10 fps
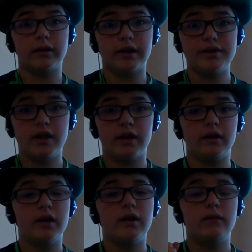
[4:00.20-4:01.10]
like I
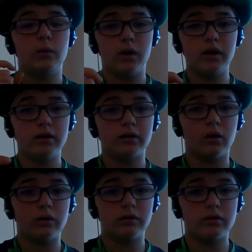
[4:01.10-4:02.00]
said, if you want it,
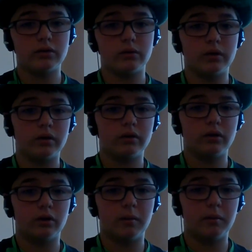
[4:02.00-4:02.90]
go to Discord,
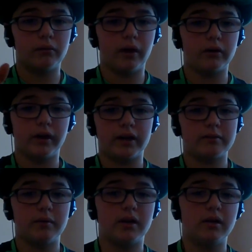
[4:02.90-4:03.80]
go to my profile,
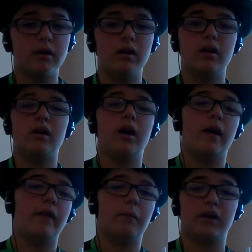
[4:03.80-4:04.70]
text me,
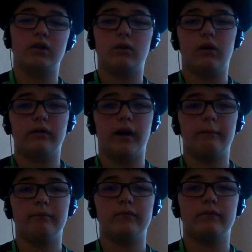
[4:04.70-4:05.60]
then we can do all
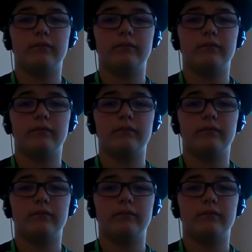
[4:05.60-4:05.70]
that.